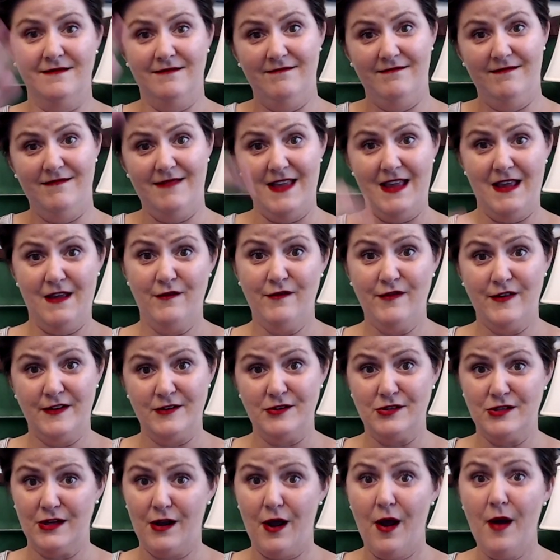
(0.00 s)
they had
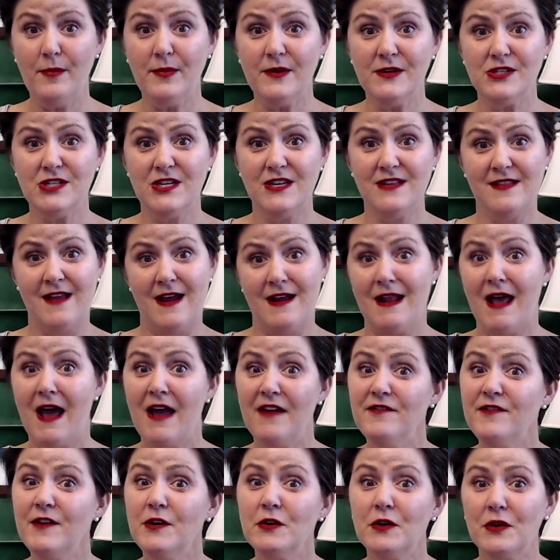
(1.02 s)
finished accomplishing that, I
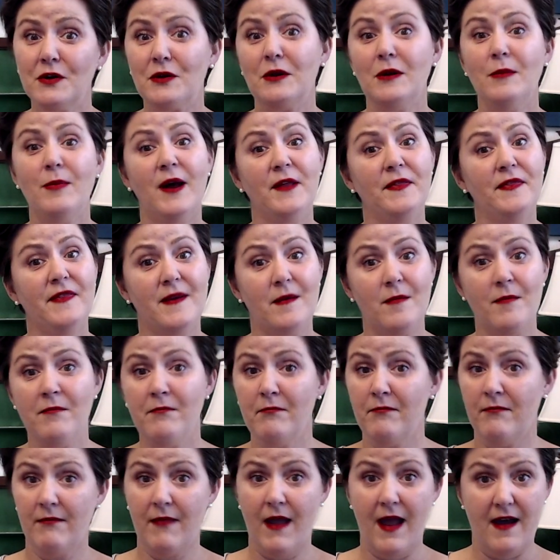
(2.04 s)
felt good about them
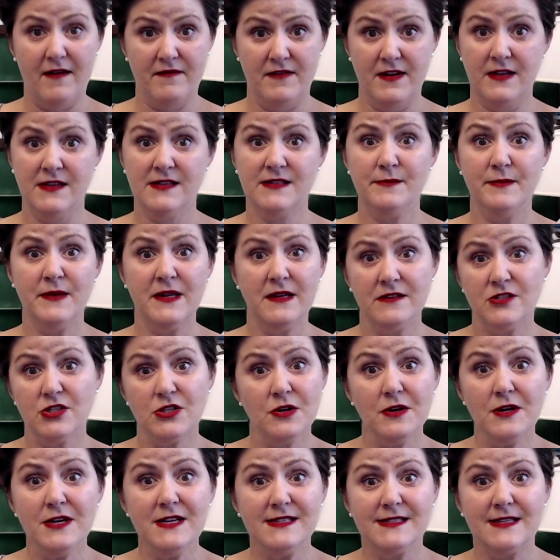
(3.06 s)
having as much
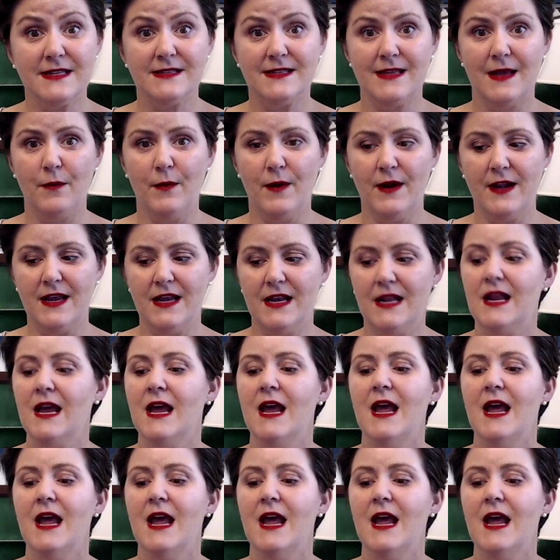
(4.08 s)
screens as they wanted.